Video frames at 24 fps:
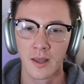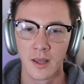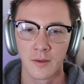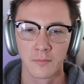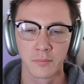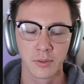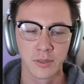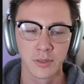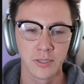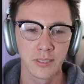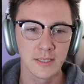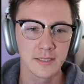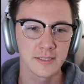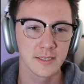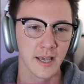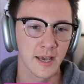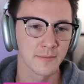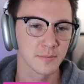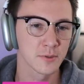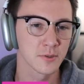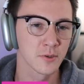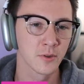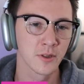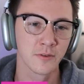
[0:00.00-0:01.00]
please
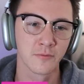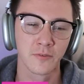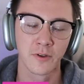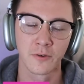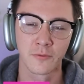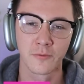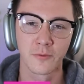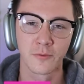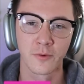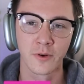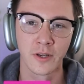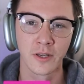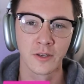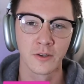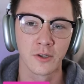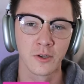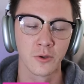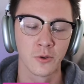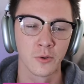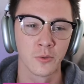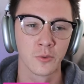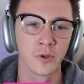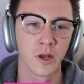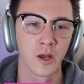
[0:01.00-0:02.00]
absolutely feel free
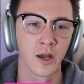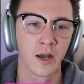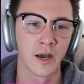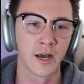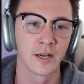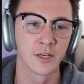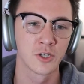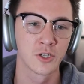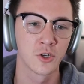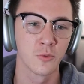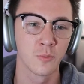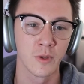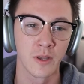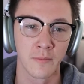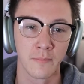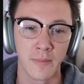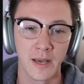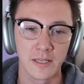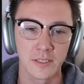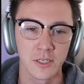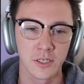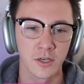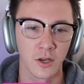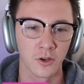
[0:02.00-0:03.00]
to shoot me a
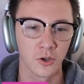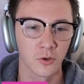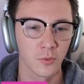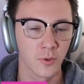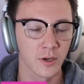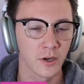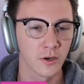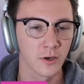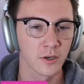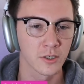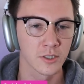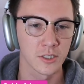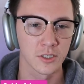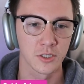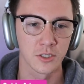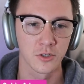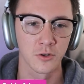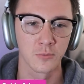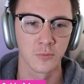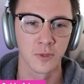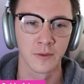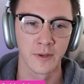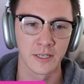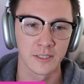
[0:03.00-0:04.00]
message on Twitter. Just shoot
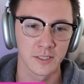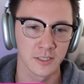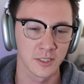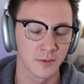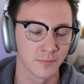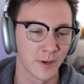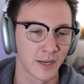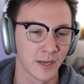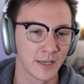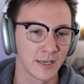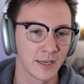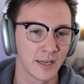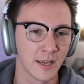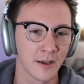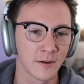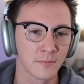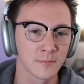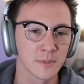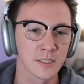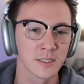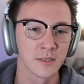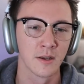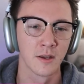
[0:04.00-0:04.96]
me a message in my DMs.